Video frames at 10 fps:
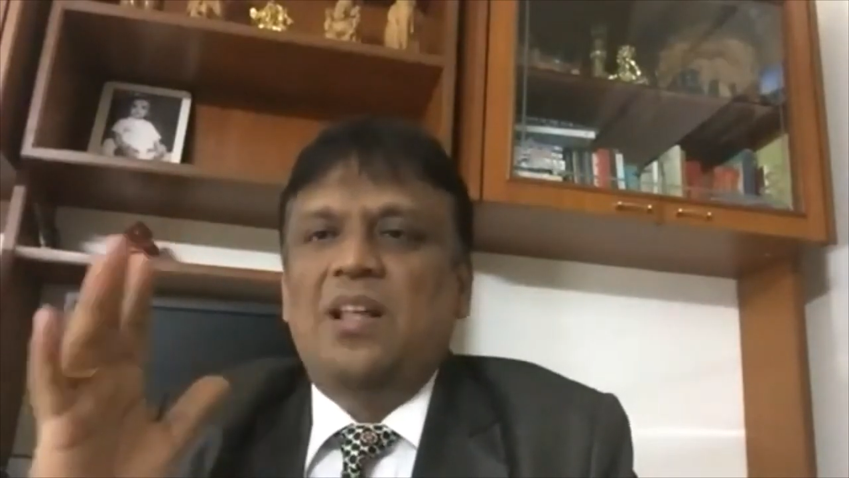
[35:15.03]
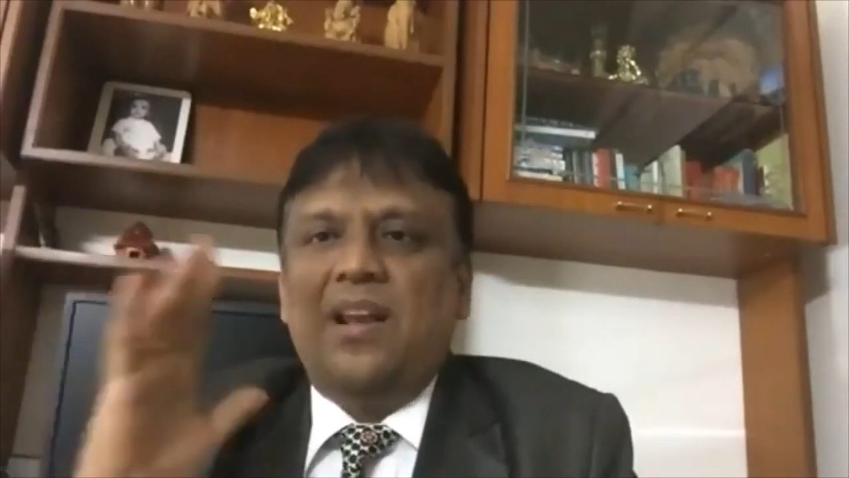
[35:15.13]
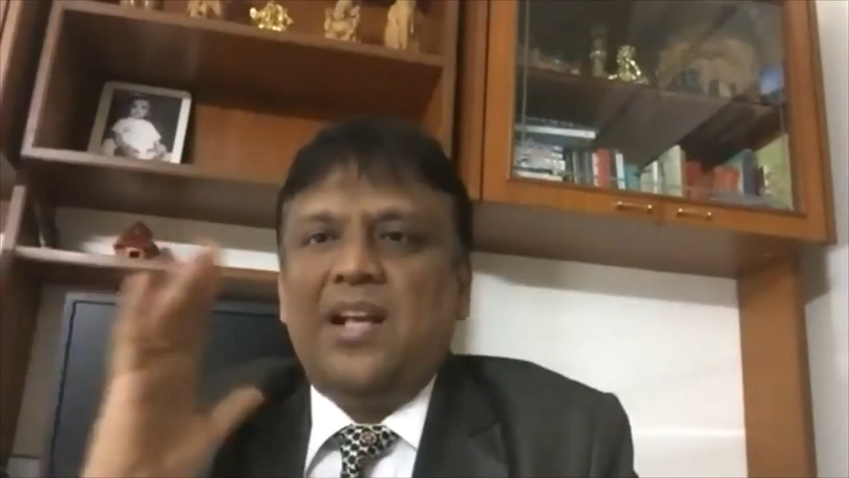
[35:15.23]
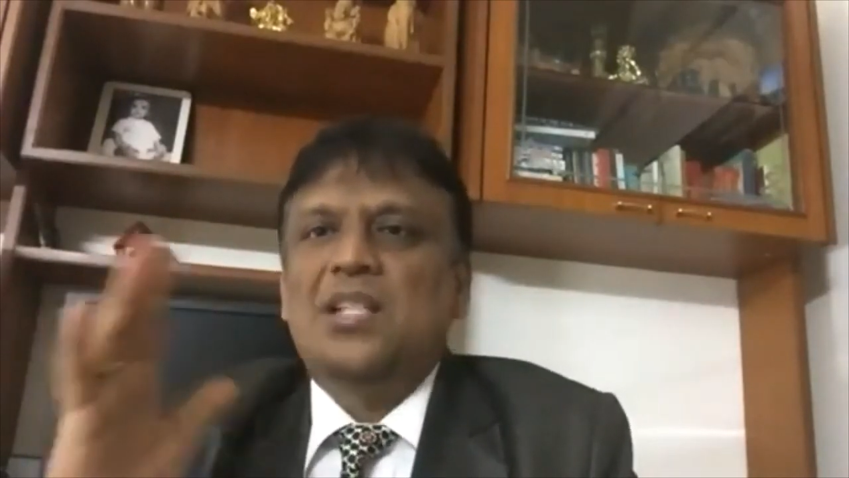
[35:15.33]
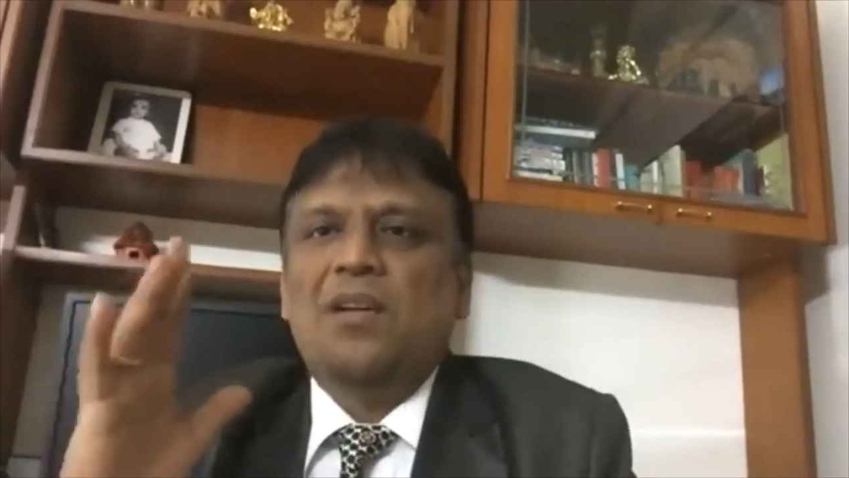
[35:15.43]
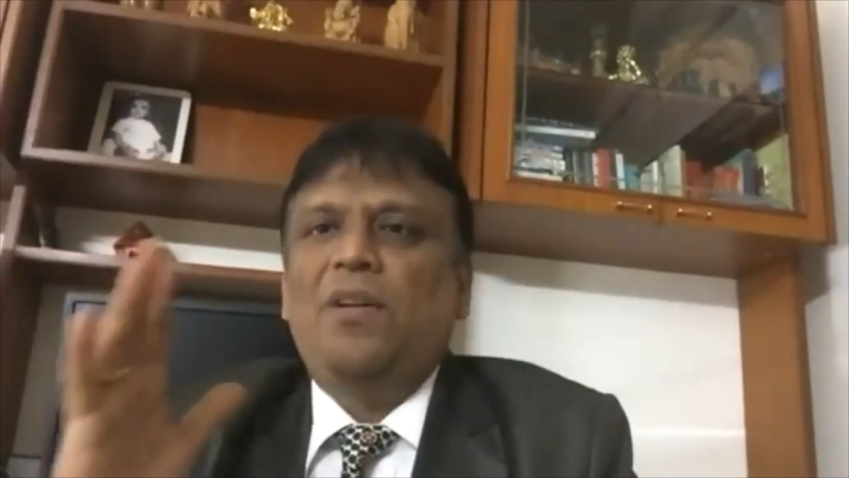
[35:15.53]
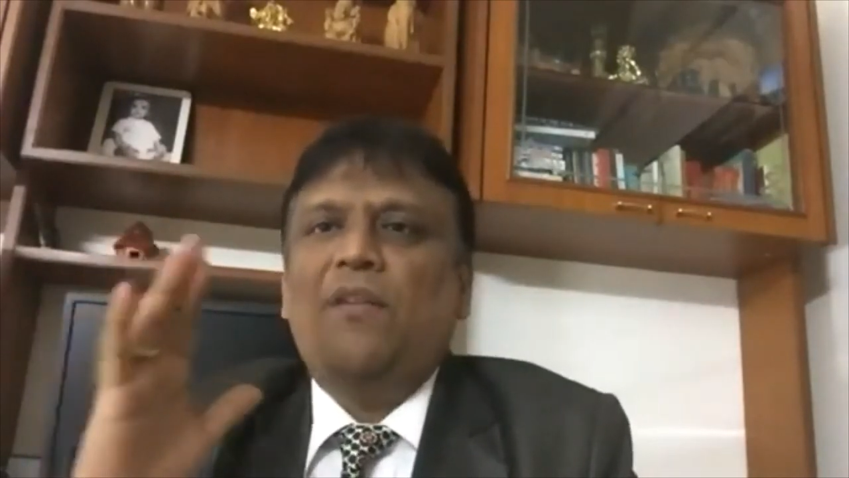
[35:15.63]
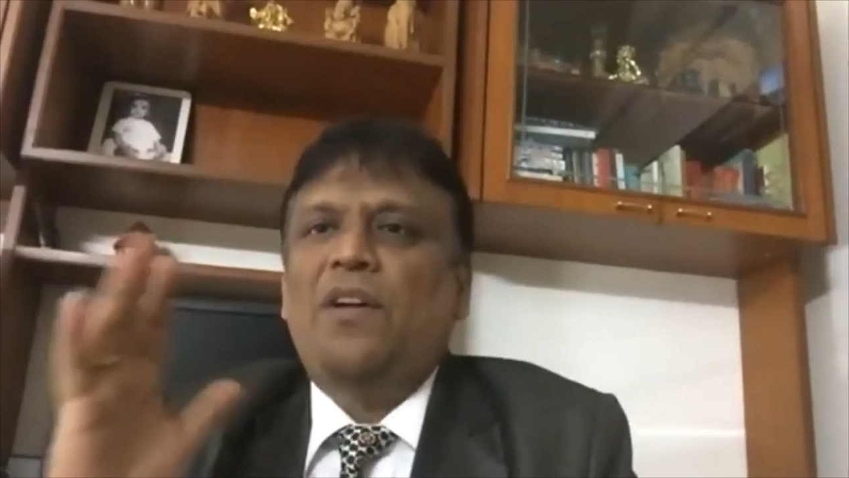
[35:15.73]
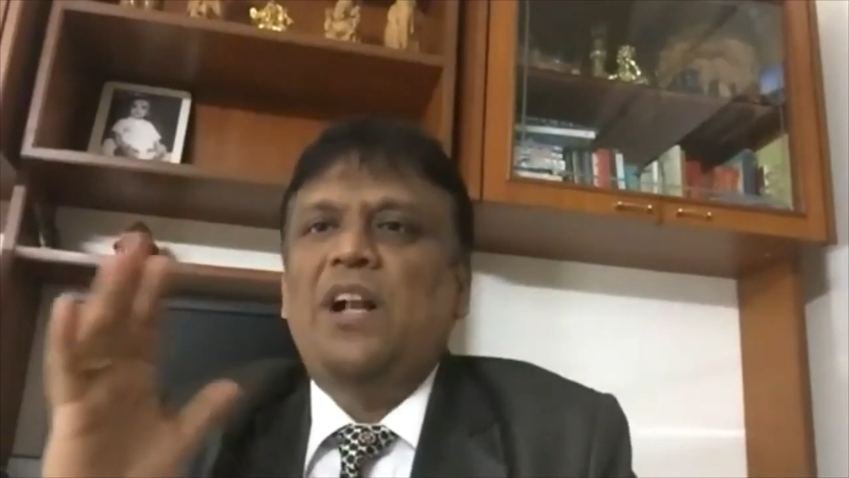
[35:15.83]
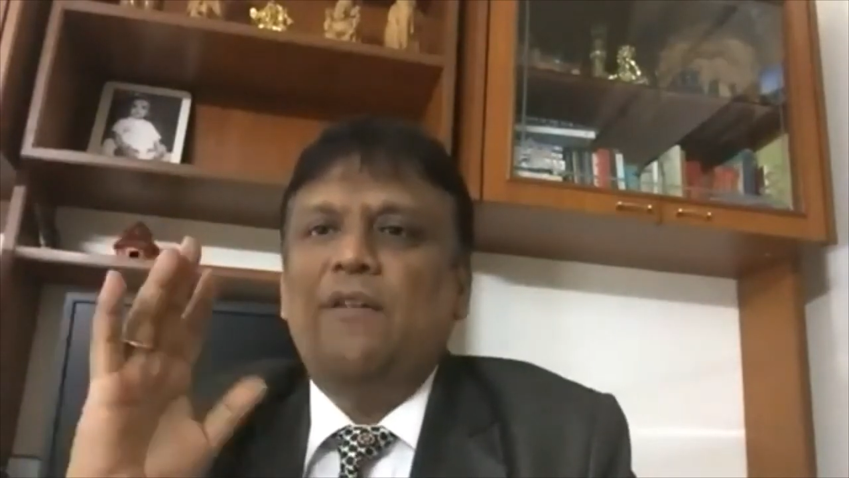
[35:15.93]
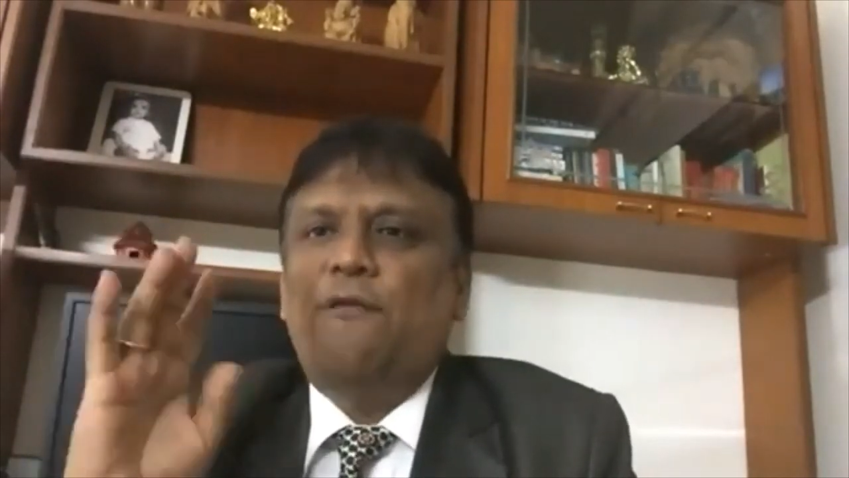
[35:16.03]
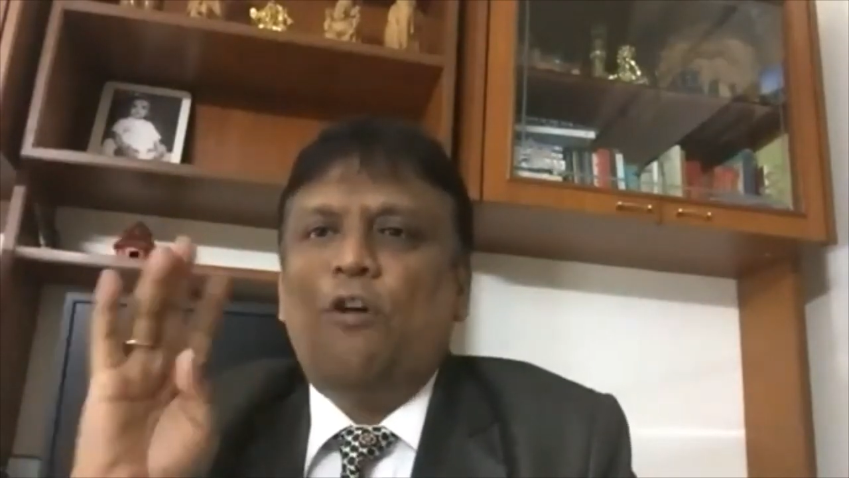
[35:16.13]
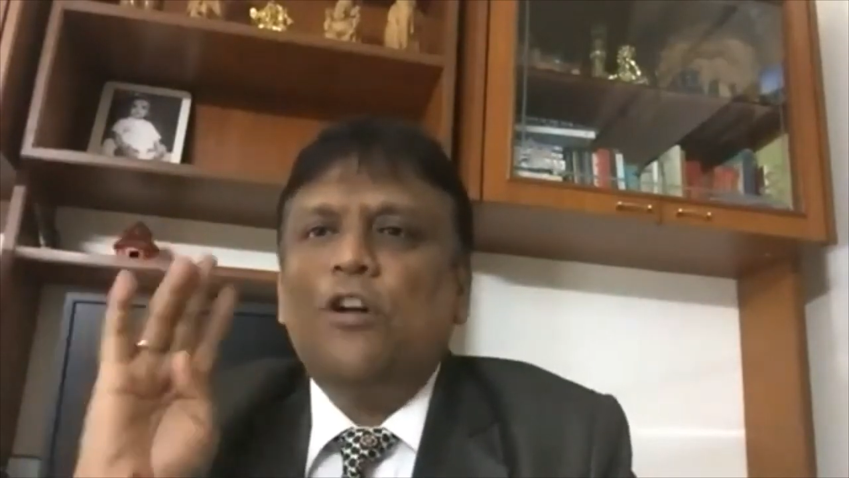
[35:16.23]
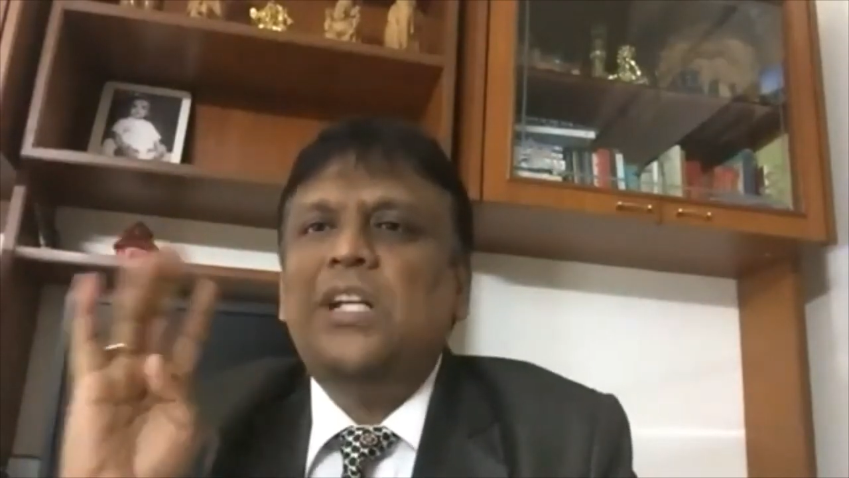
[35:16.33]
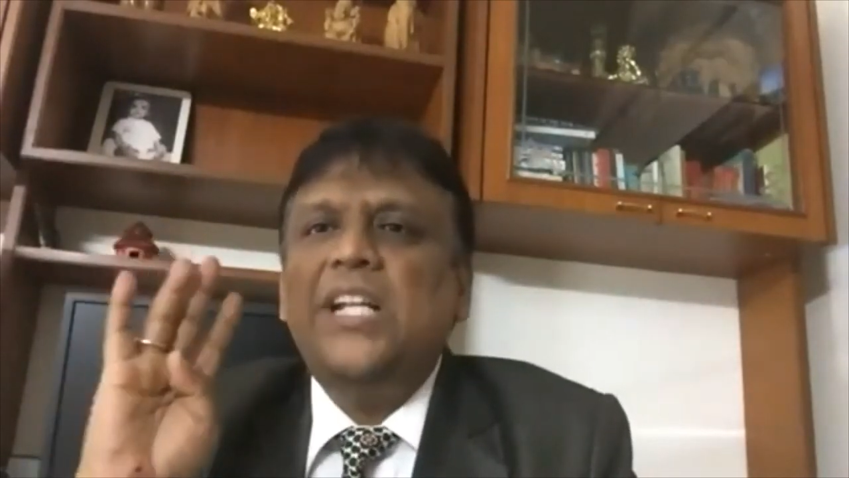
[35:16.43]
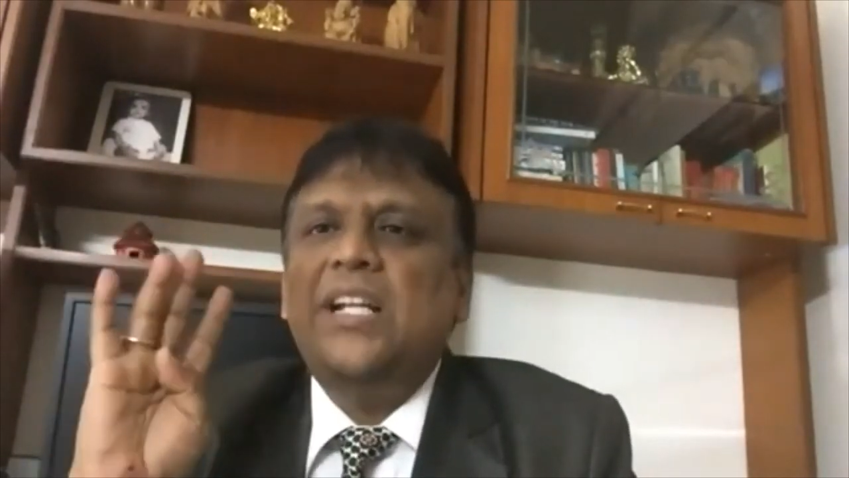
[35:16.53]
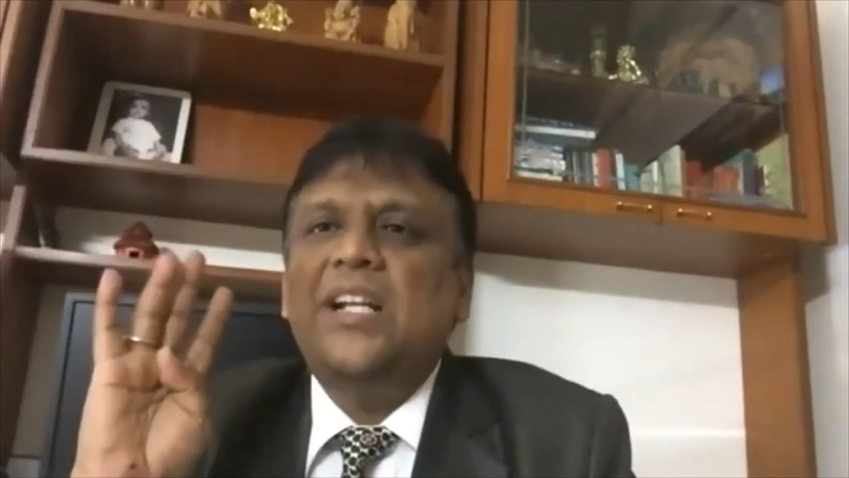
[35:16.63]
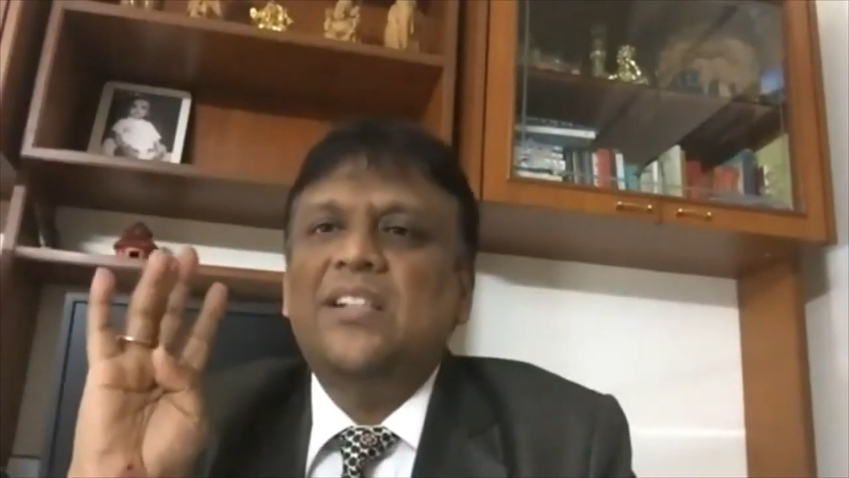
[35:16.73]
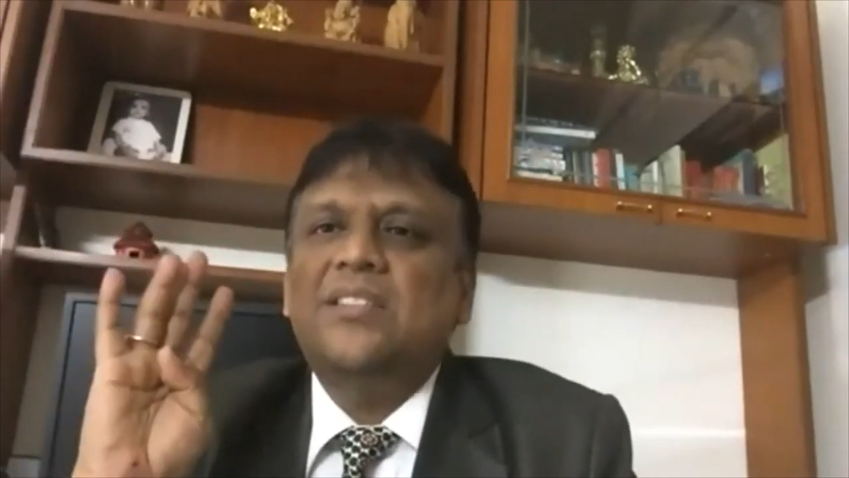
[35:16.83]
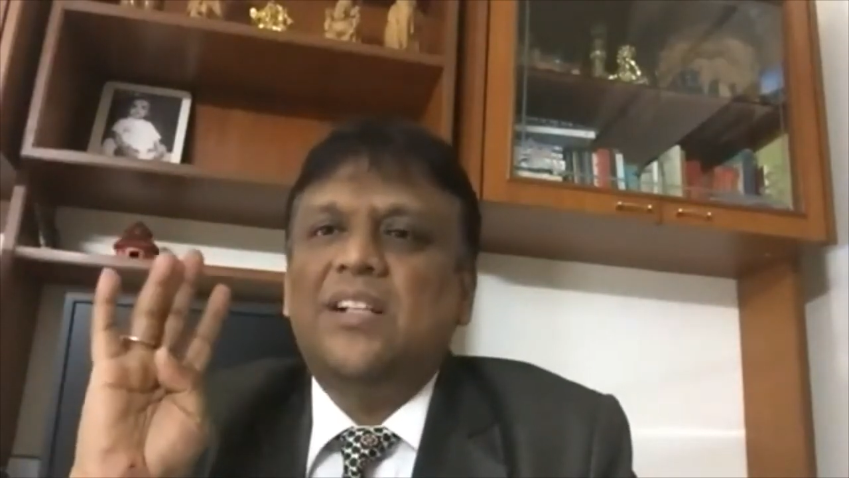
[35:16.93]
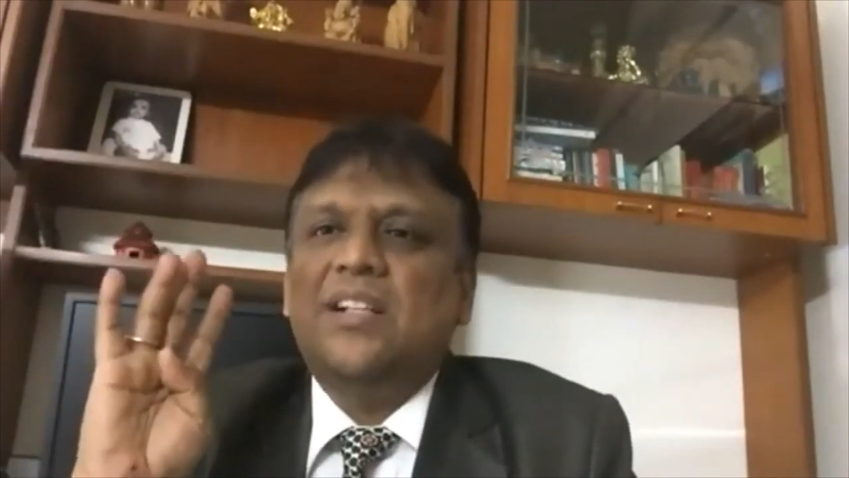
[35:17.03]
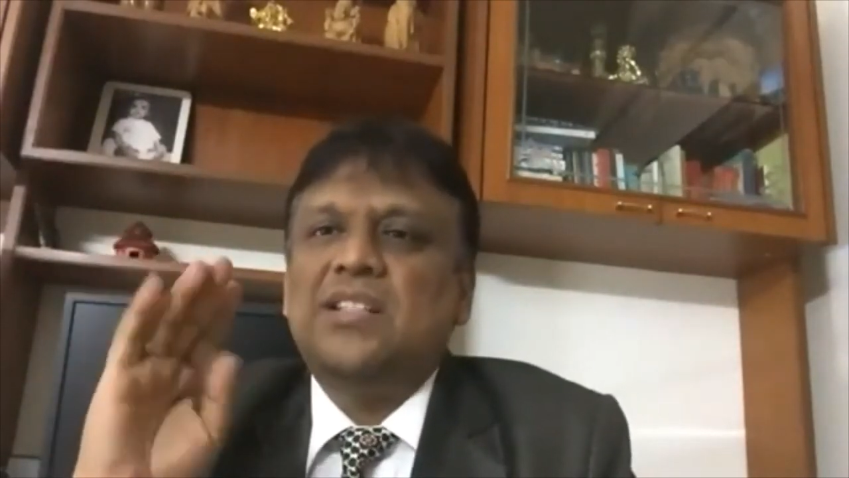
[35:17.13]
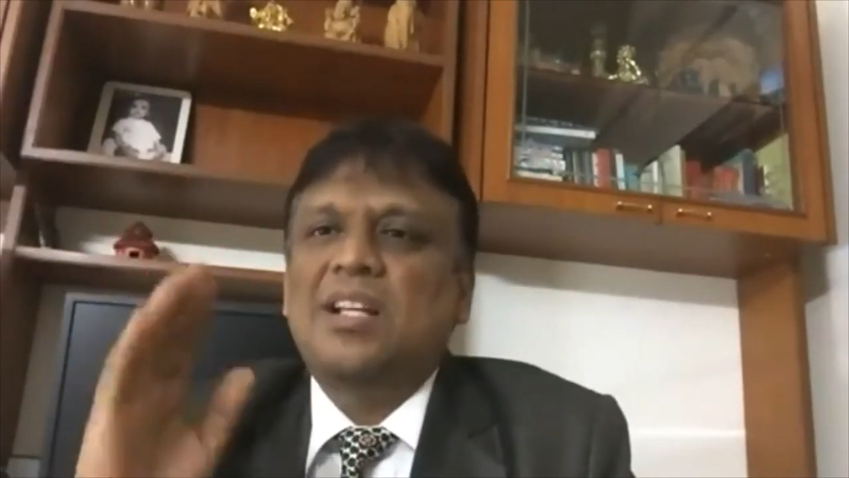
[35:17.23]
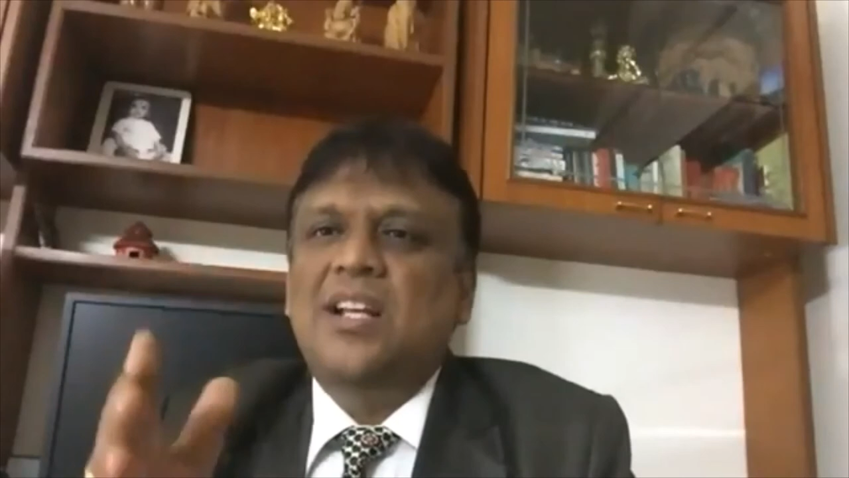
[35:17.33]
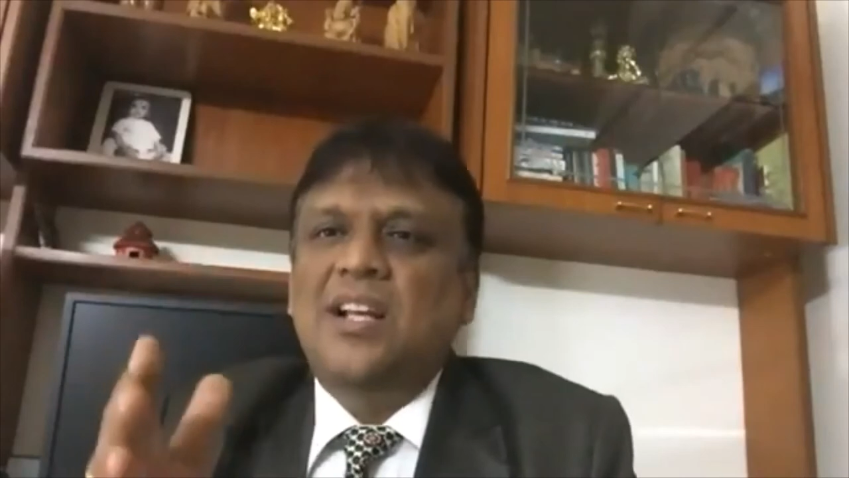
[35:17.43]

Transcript: Last year, we have filed 40 TDS returns.